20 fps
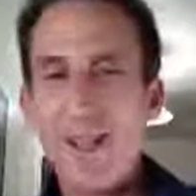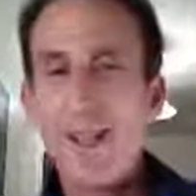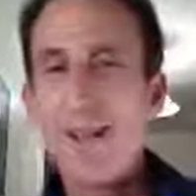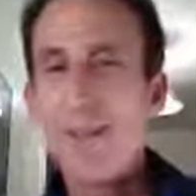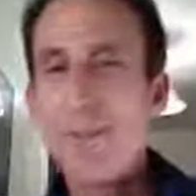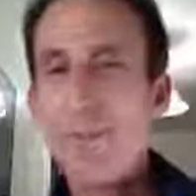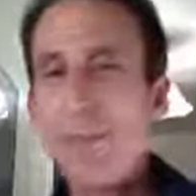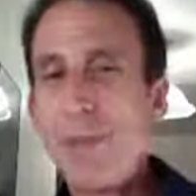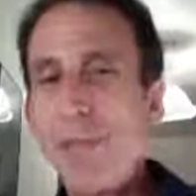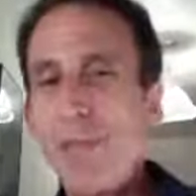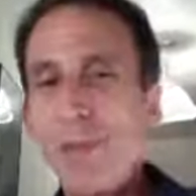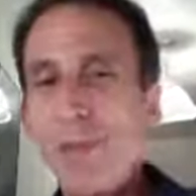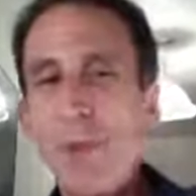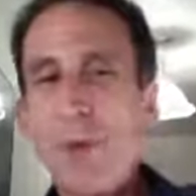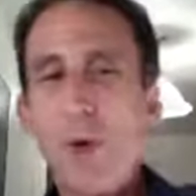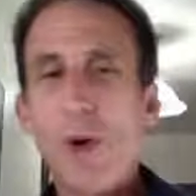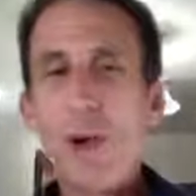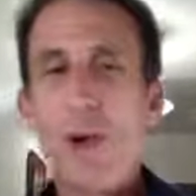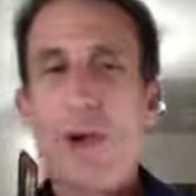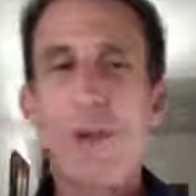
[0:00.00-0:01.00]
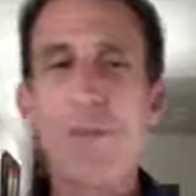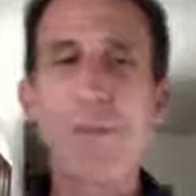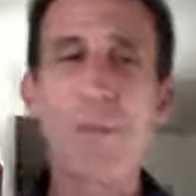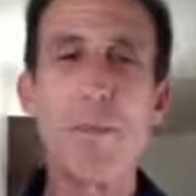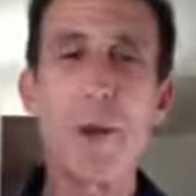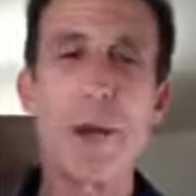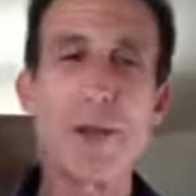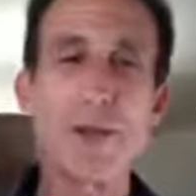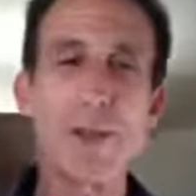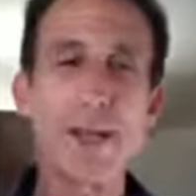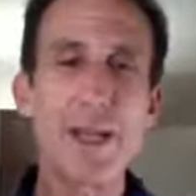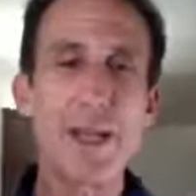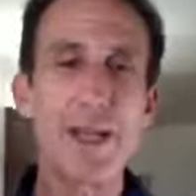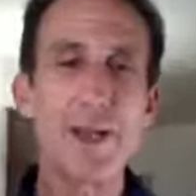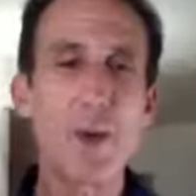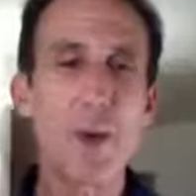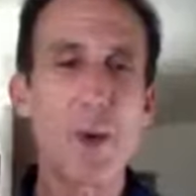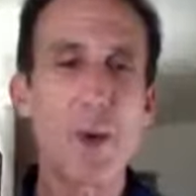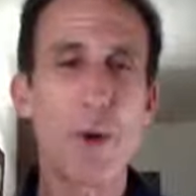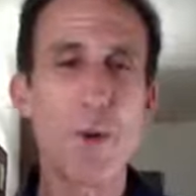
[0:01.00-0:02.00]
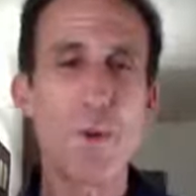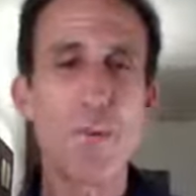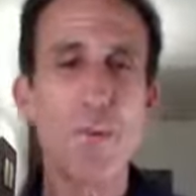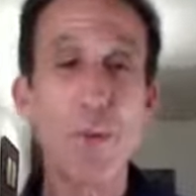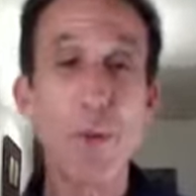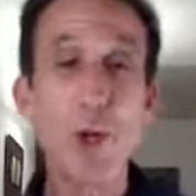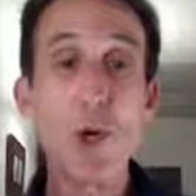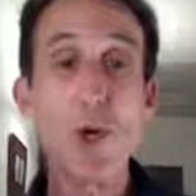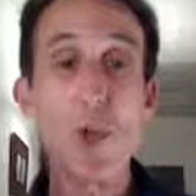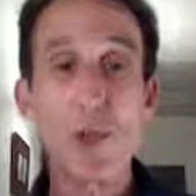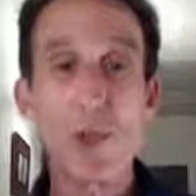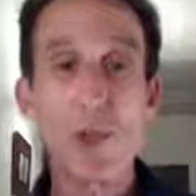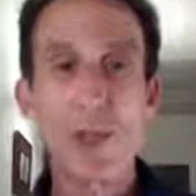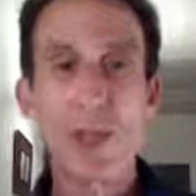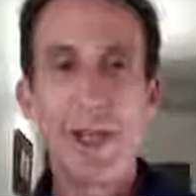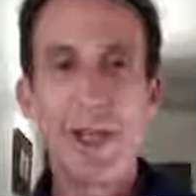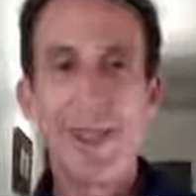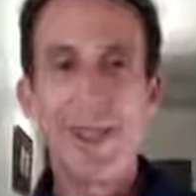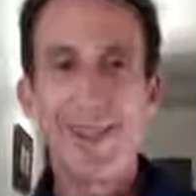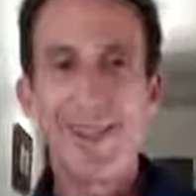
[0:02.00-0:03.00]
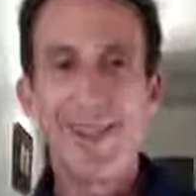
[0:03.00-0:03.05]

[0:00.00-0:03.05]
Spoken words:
being born on Monday or Moon Day